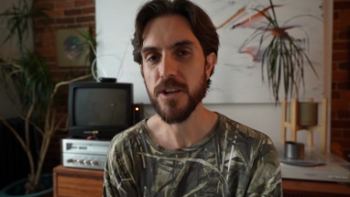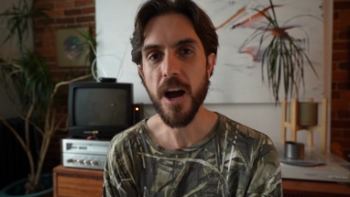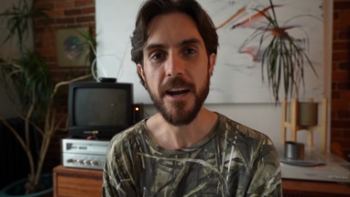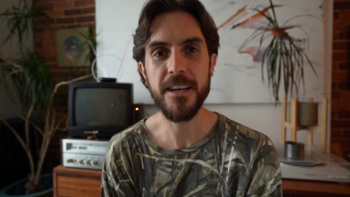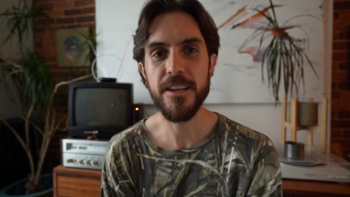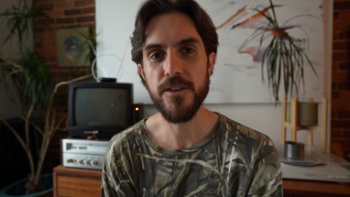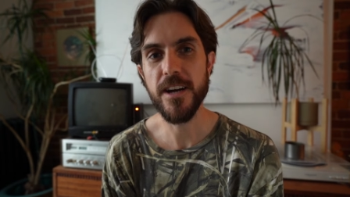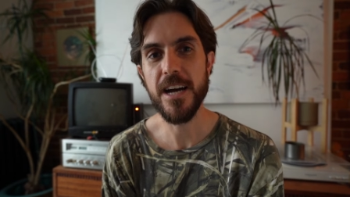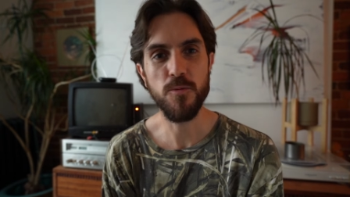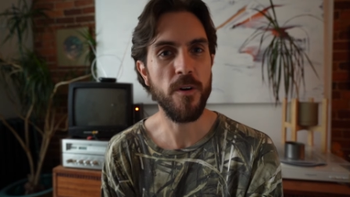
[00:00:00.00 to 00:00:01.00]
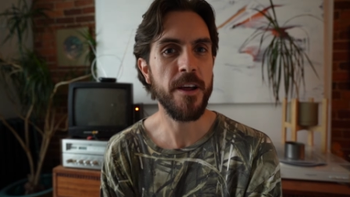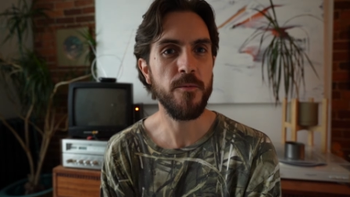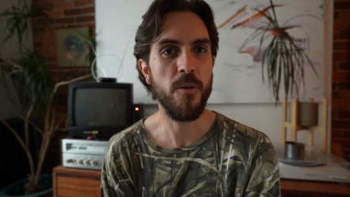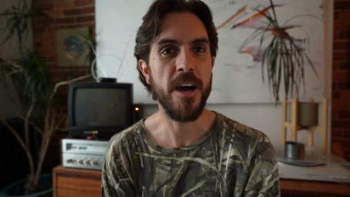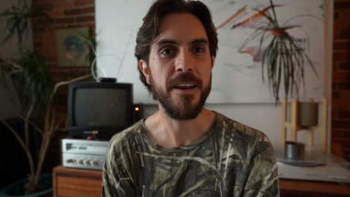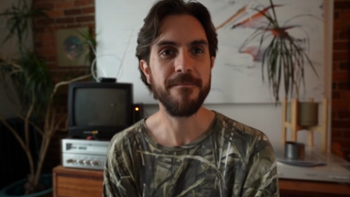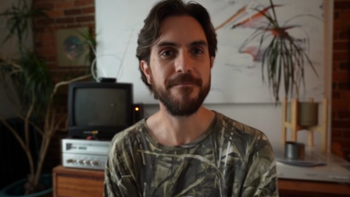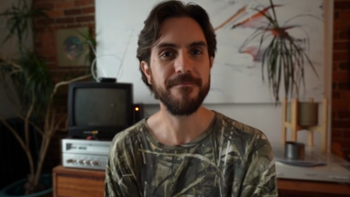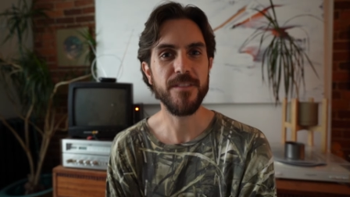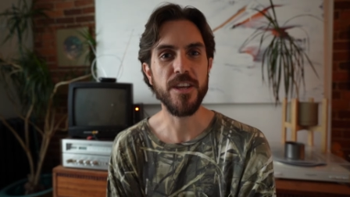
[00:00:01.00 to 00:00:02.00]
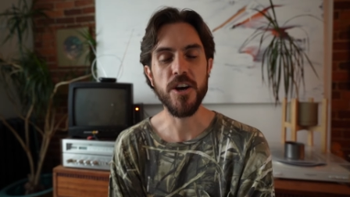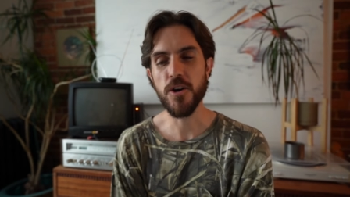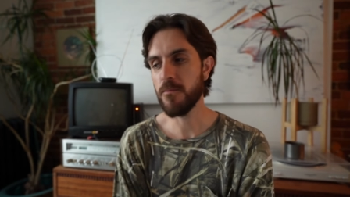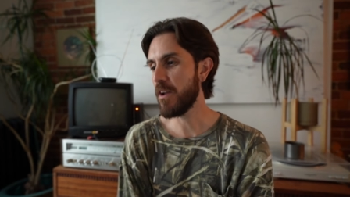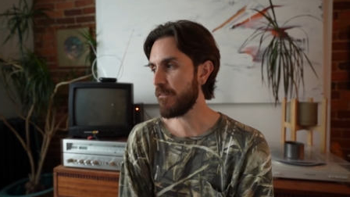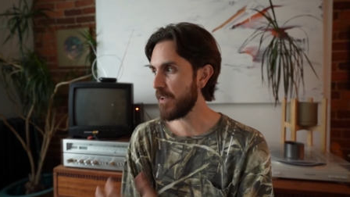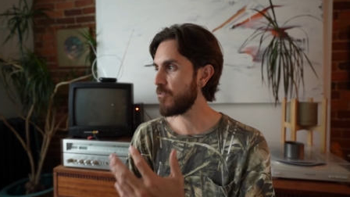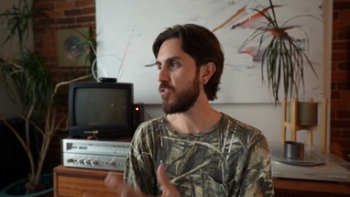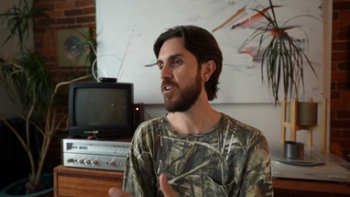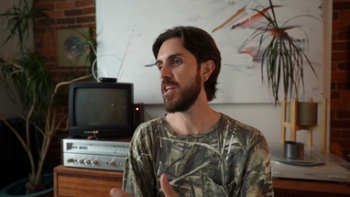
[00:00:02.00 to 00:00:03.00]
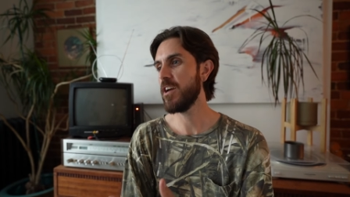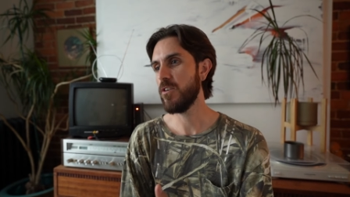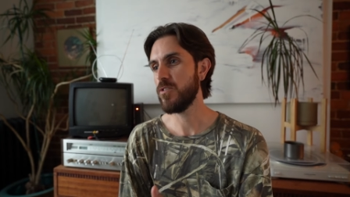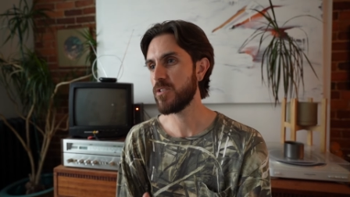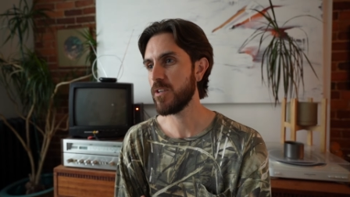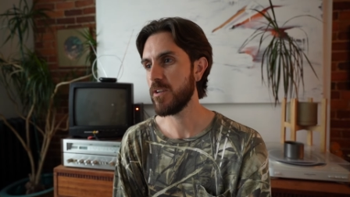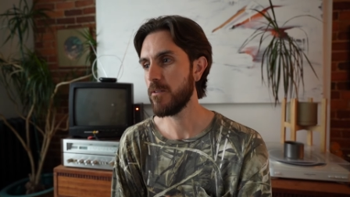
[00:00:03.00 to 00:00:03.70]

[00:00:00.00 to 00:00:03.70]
talking to you guys one on one. You know, my favorite videos